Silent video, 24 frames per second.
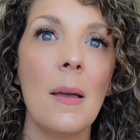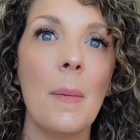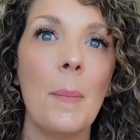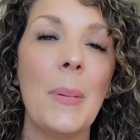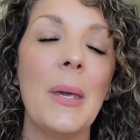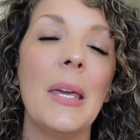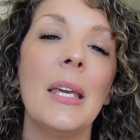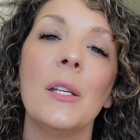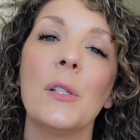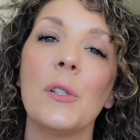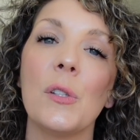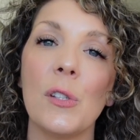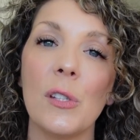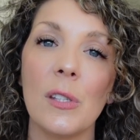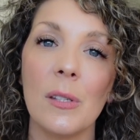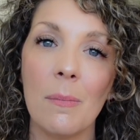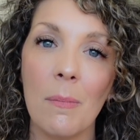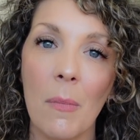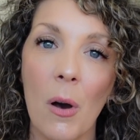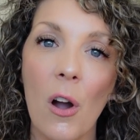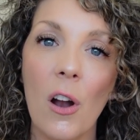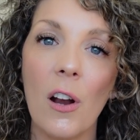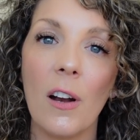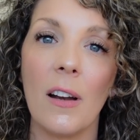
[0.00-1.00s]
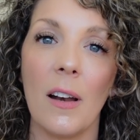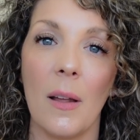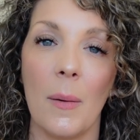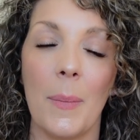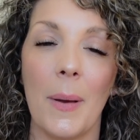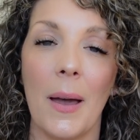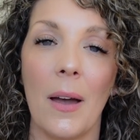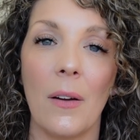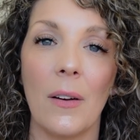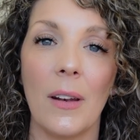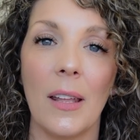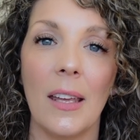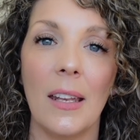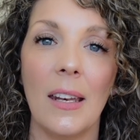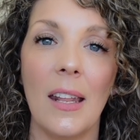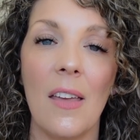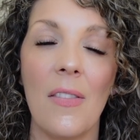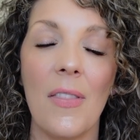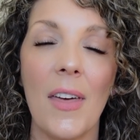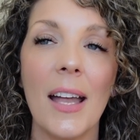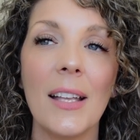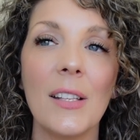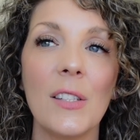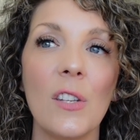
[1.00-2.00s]
being smart about it.
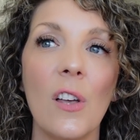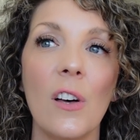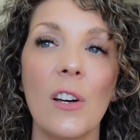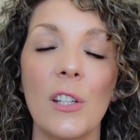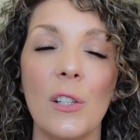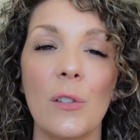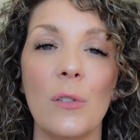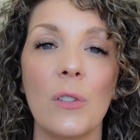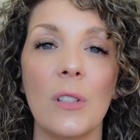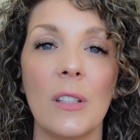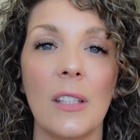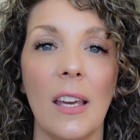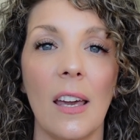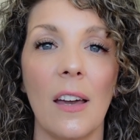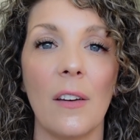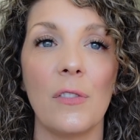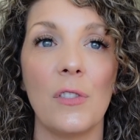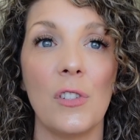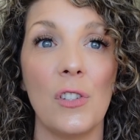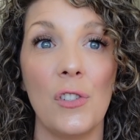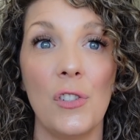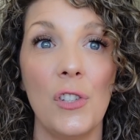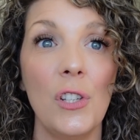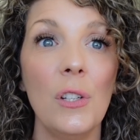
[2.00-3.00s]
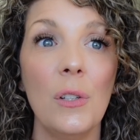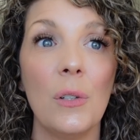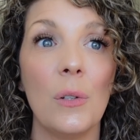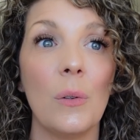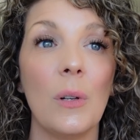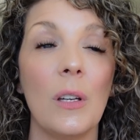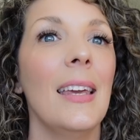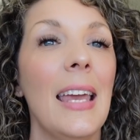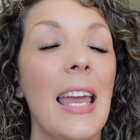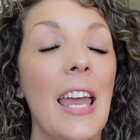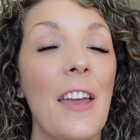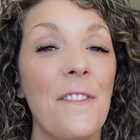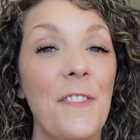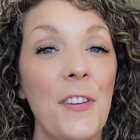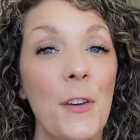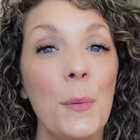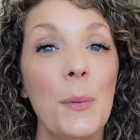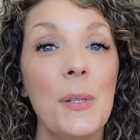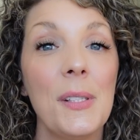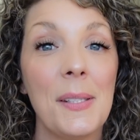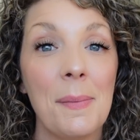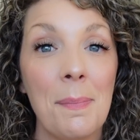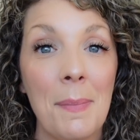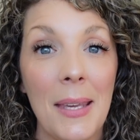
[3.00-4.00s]
And that's all you really have to do. If it
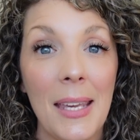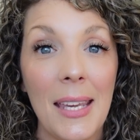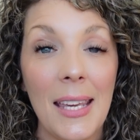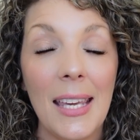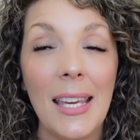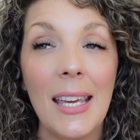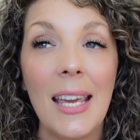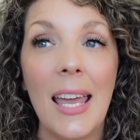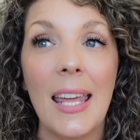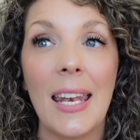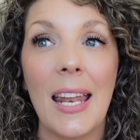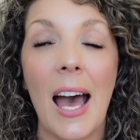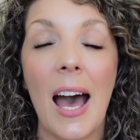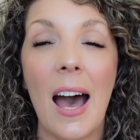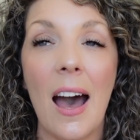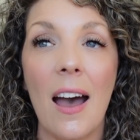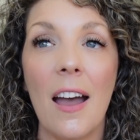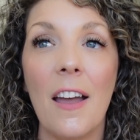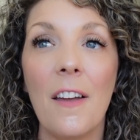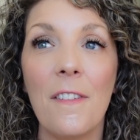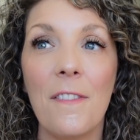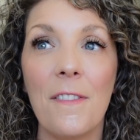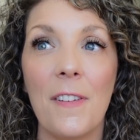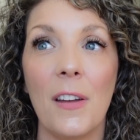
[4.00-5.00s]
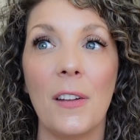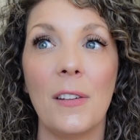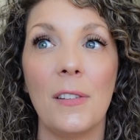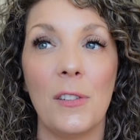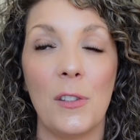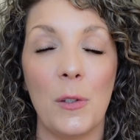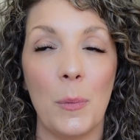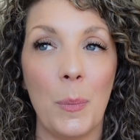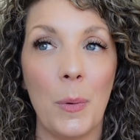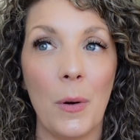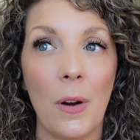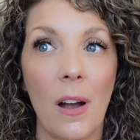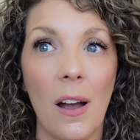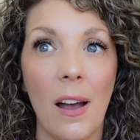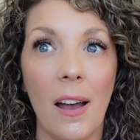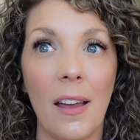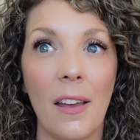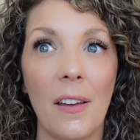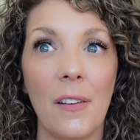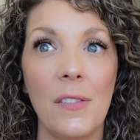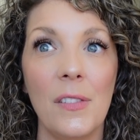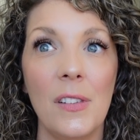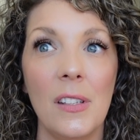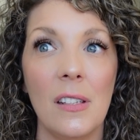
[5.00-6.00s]
was me and I felt
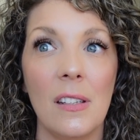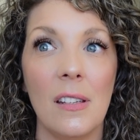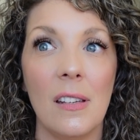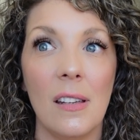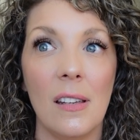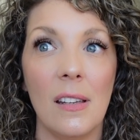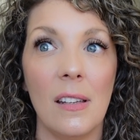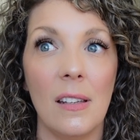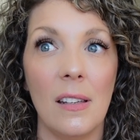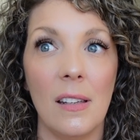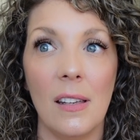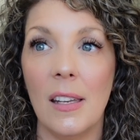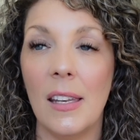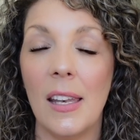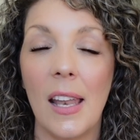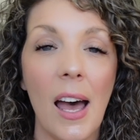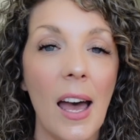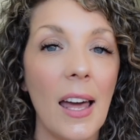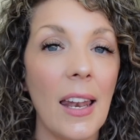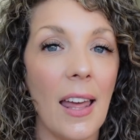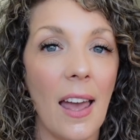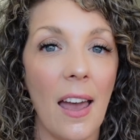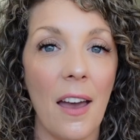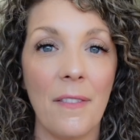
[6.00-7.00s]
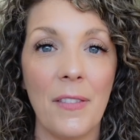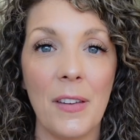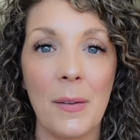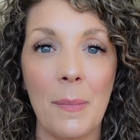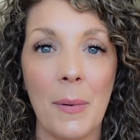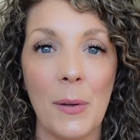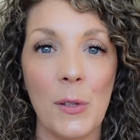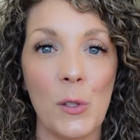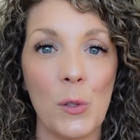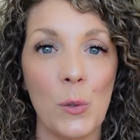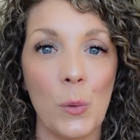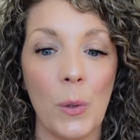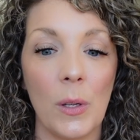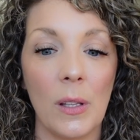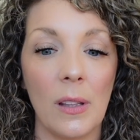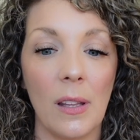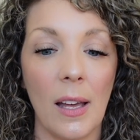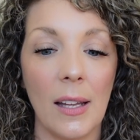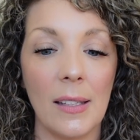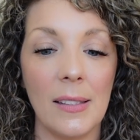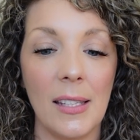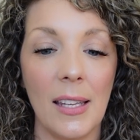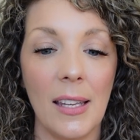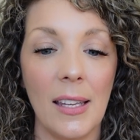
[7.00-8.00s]
deprived not having my soy
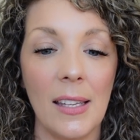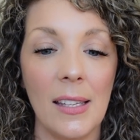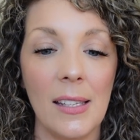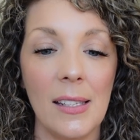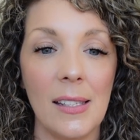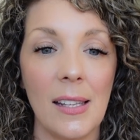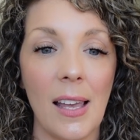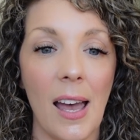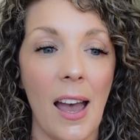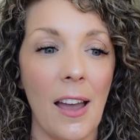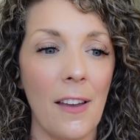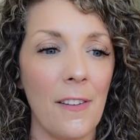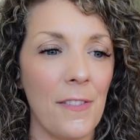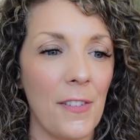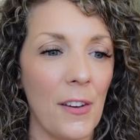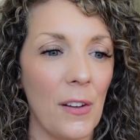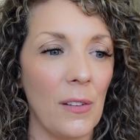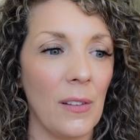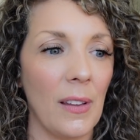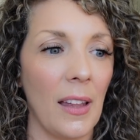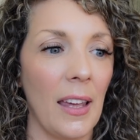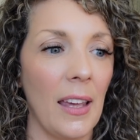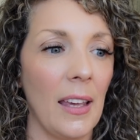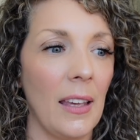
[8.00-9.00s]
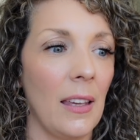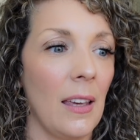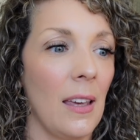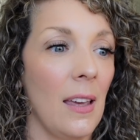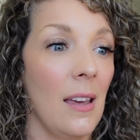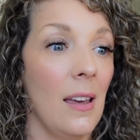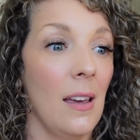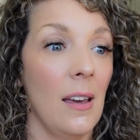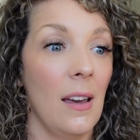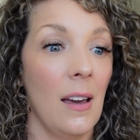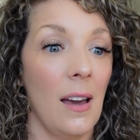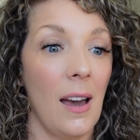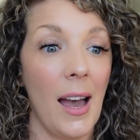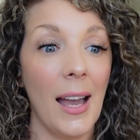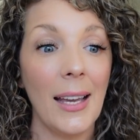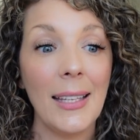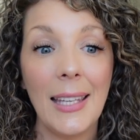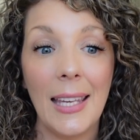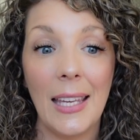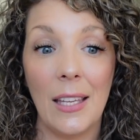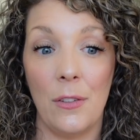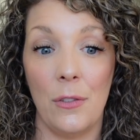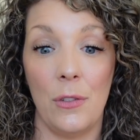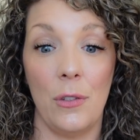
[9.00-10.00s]
lattes, I felt like I
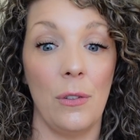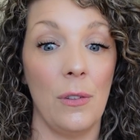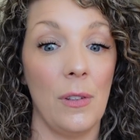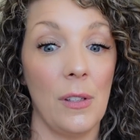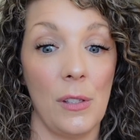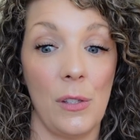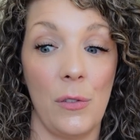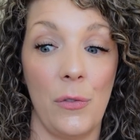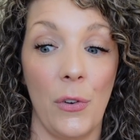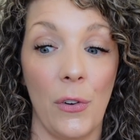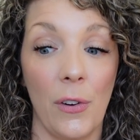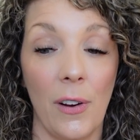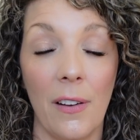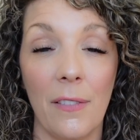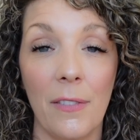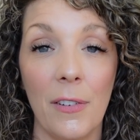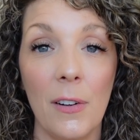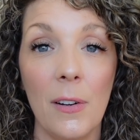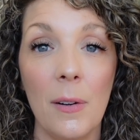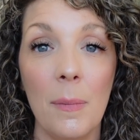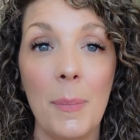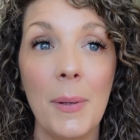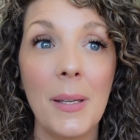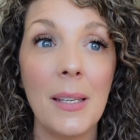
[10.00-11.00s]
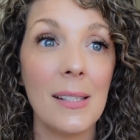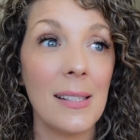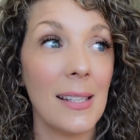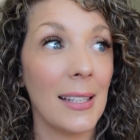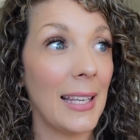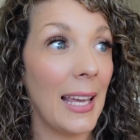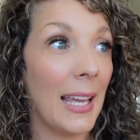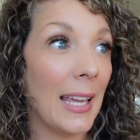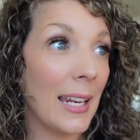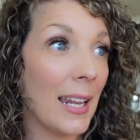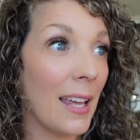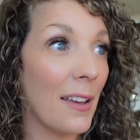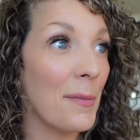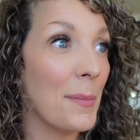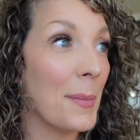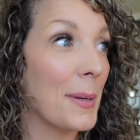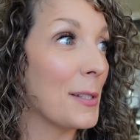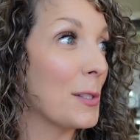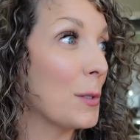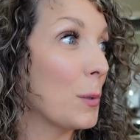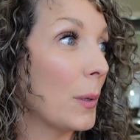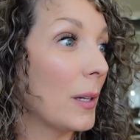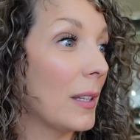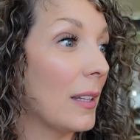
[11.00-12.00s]
can't do this forever because I can't have my
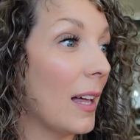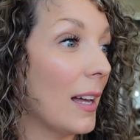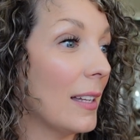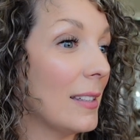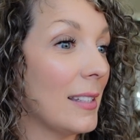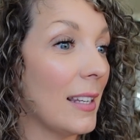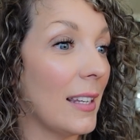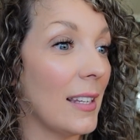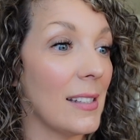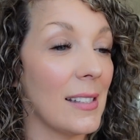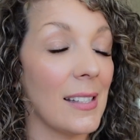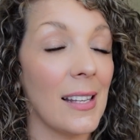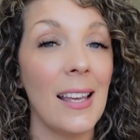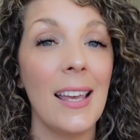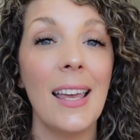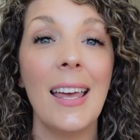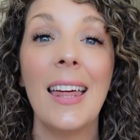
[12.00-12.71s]
soy lattes.